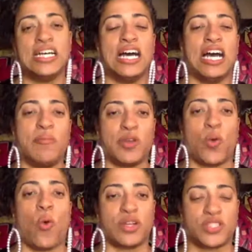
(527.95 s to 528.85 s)
in
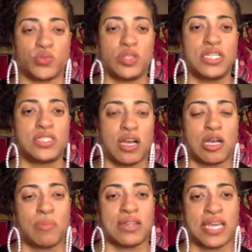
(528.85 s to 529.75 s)
order to really talk
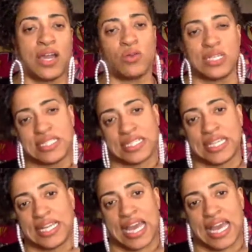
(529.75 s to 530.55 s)
about that holistically.